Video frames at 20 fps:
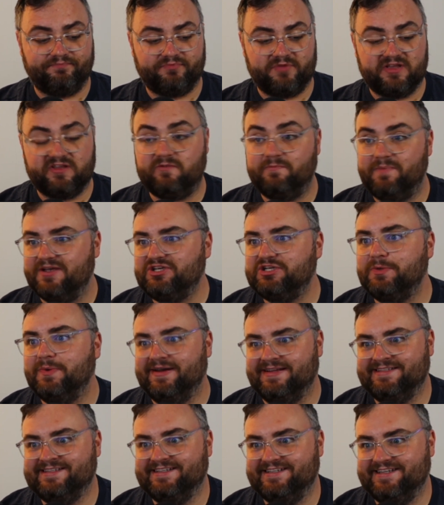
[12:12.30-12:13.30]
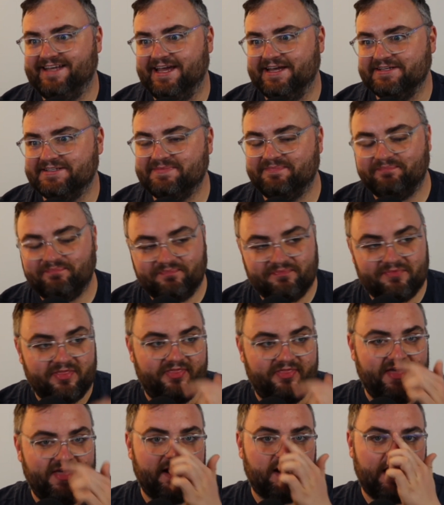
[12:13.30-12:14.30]
especially when it's a dance,
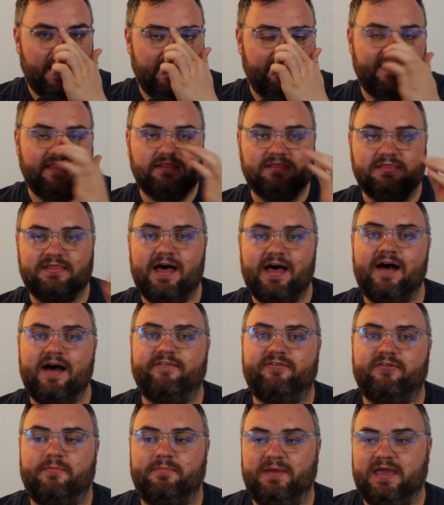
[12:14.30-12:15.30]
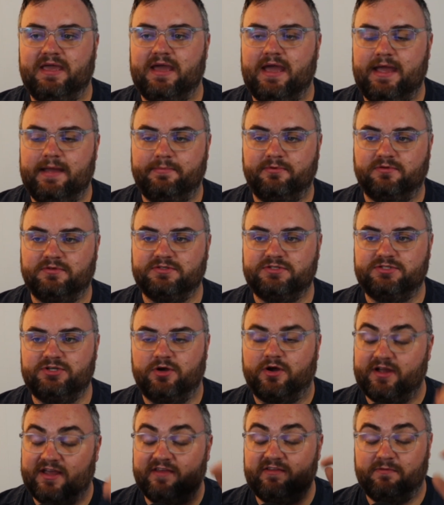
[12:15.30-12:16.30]
they love being able
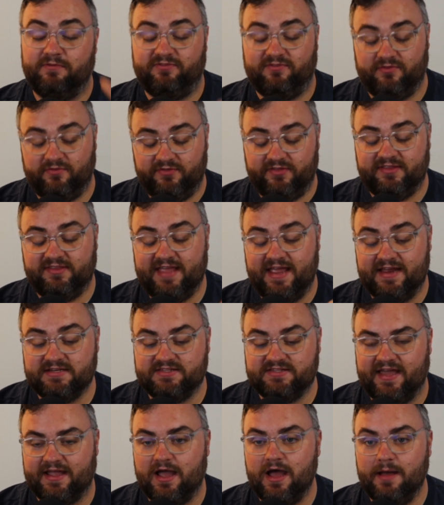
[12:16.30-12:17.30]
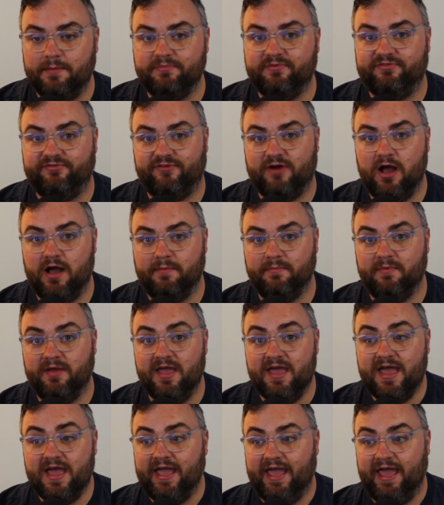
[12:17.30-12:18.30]
to, or a dance that comes from
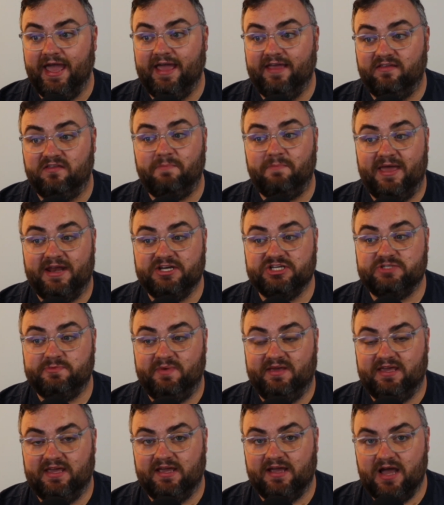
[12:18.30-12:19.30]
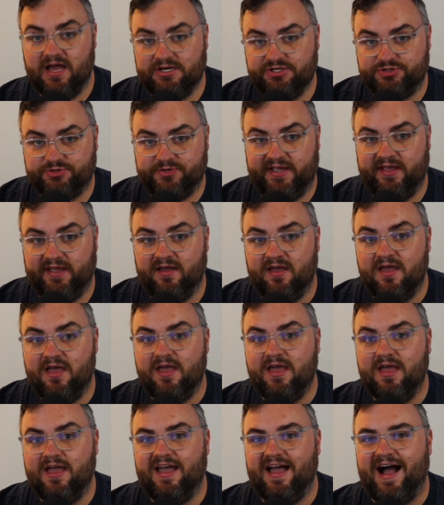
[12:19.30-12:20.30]
a Spanish-speaking country.
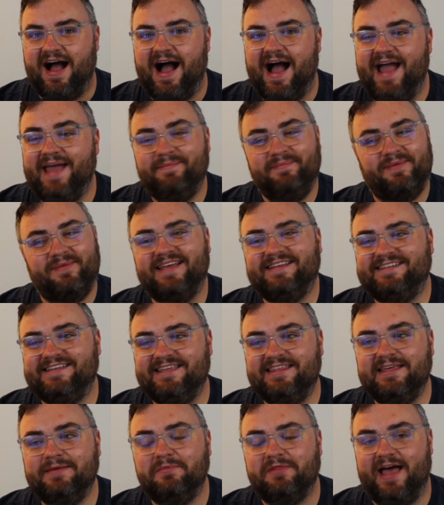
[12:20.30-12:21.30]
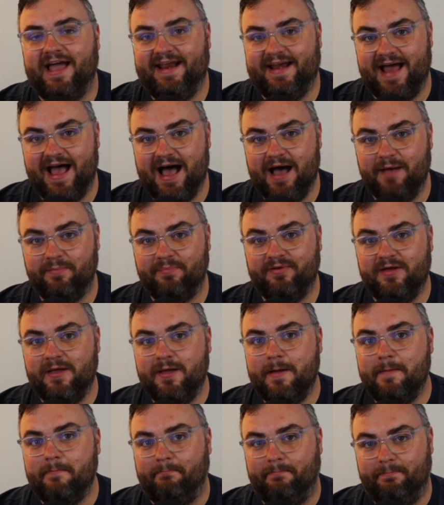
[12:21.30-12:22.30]
I see them light up.
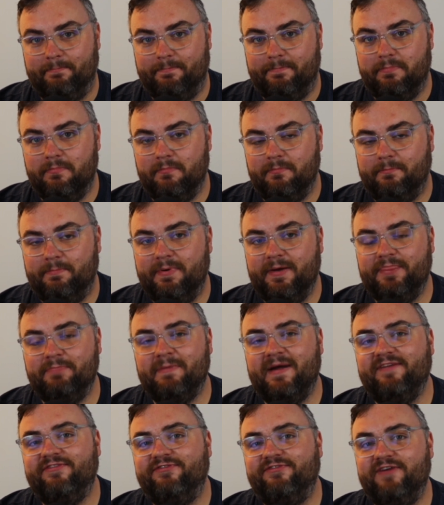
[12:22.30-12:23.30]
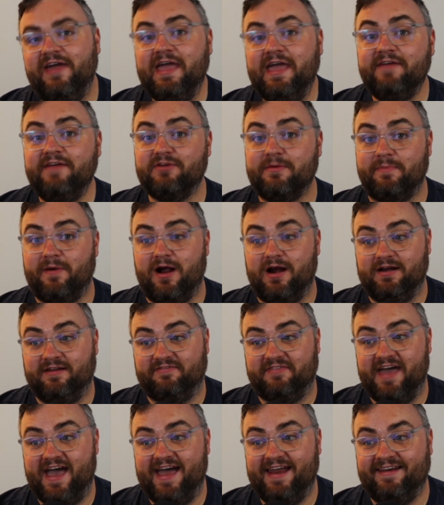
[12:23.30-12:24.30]
But my favorite part of
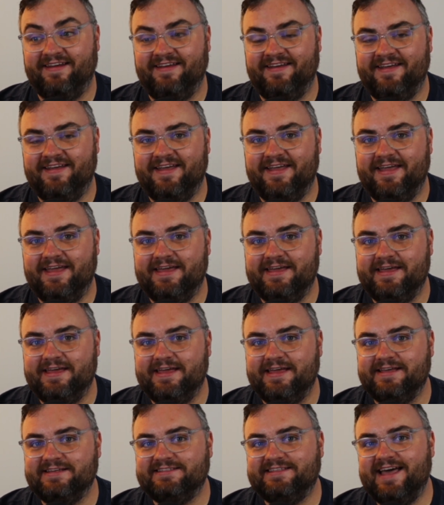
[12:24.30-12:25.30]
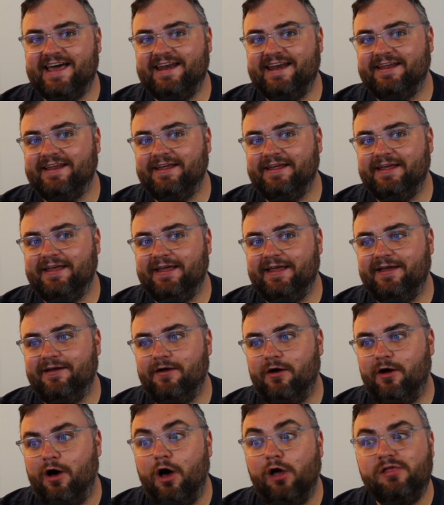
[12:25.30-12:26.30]
that is that
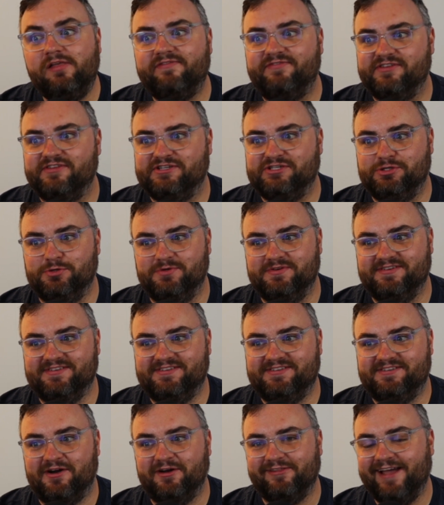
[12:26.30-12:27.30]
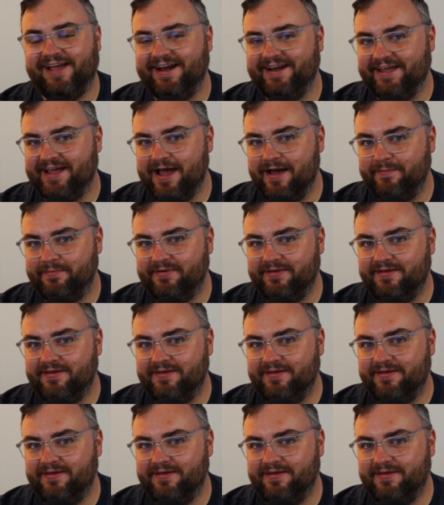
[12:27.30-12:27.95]
all of the students are lighting up.